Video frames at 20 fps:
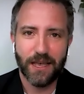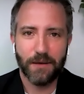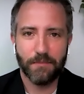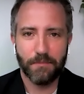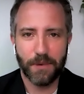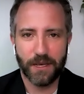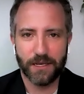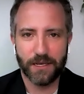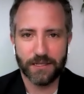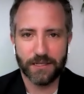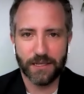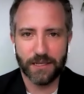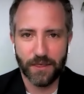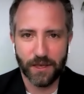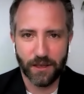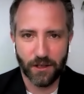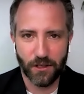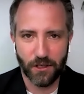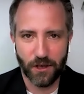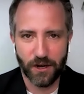Because right. I
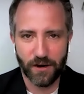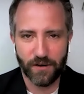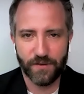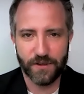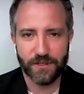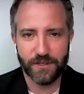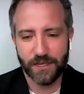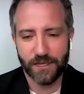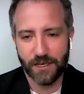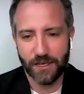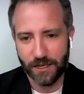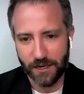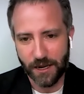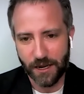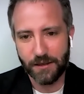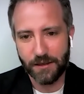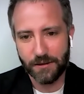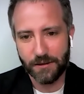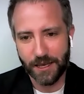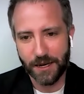think a lot of us can
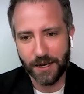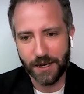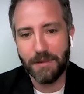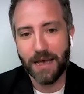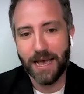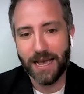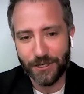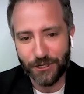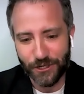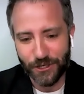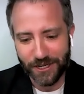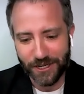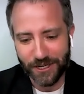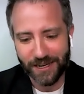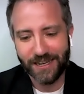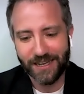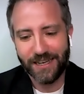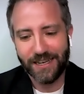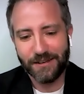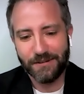imagine
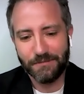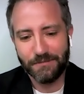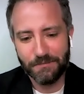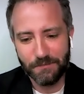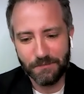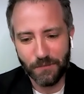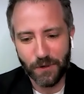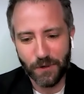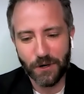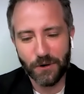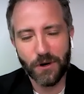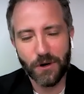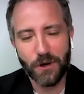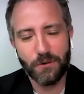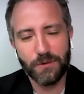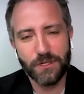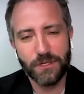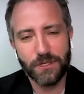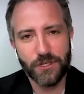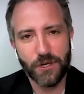we don't
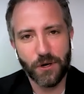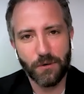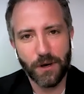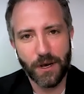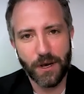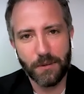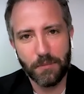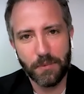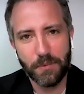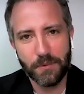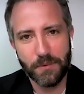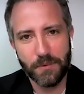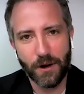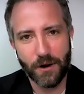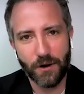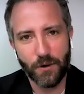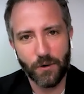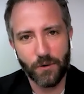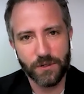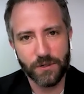always show up our
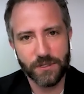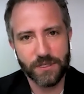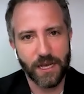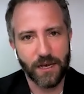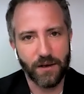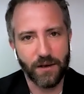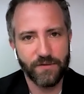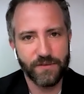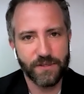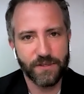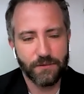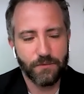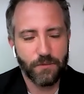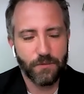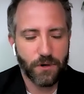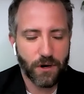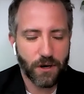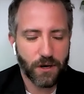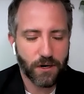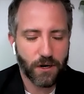whole selves and we're
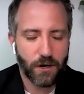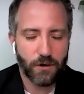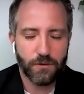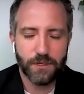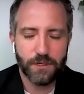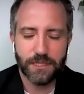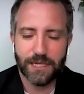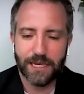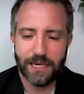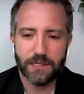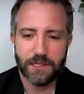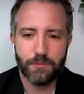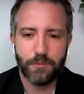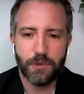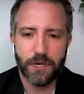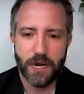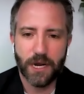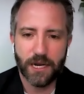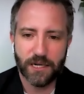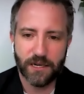not always as
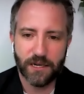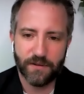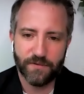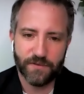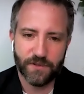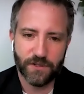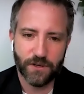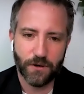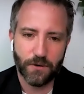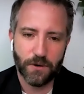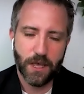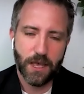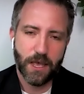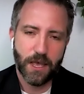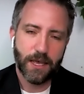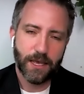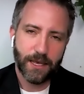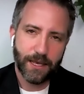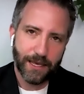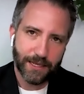productive. So
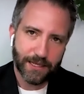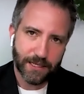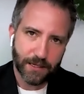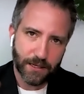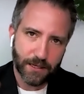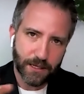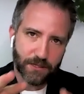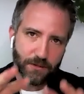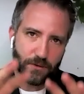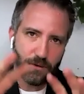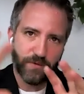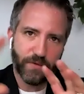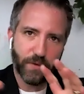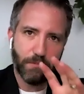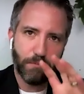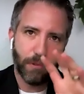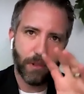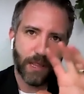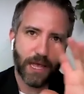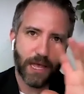it's sort of a
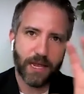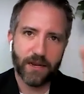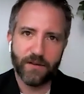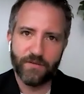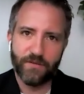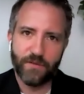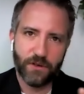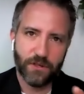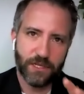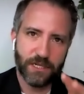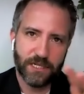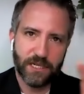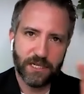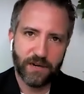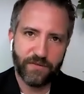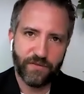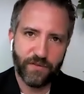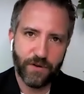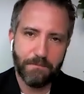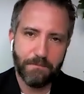blend of all these
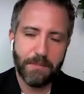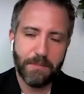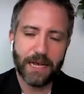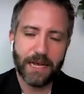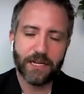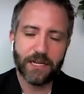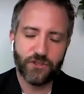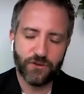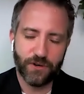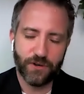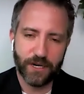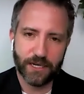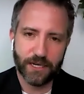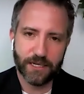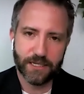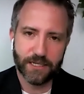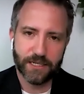different metrics.